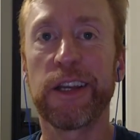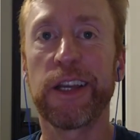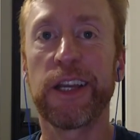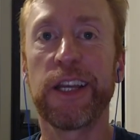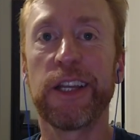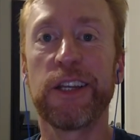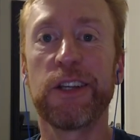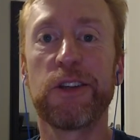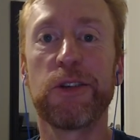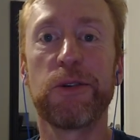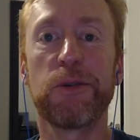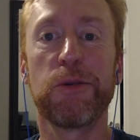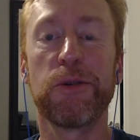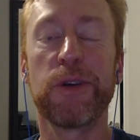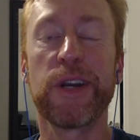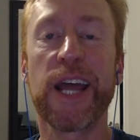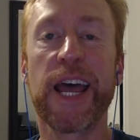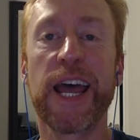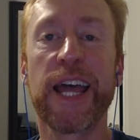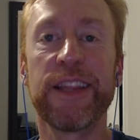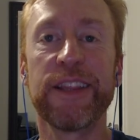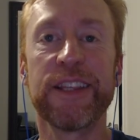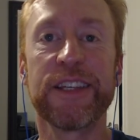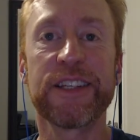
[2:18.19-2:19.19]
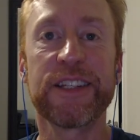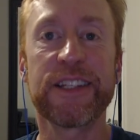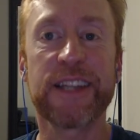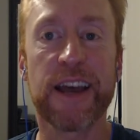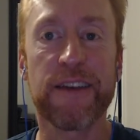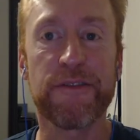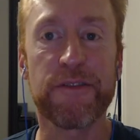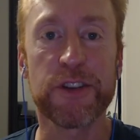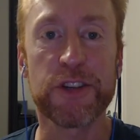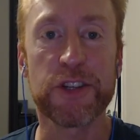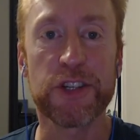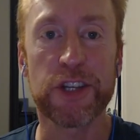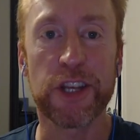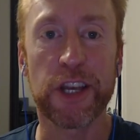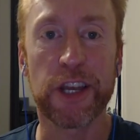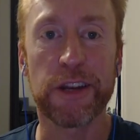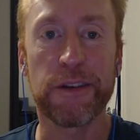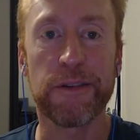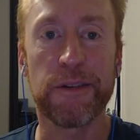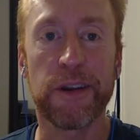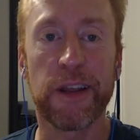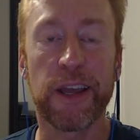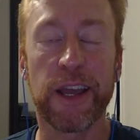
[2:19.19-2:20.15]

into an endless deficit,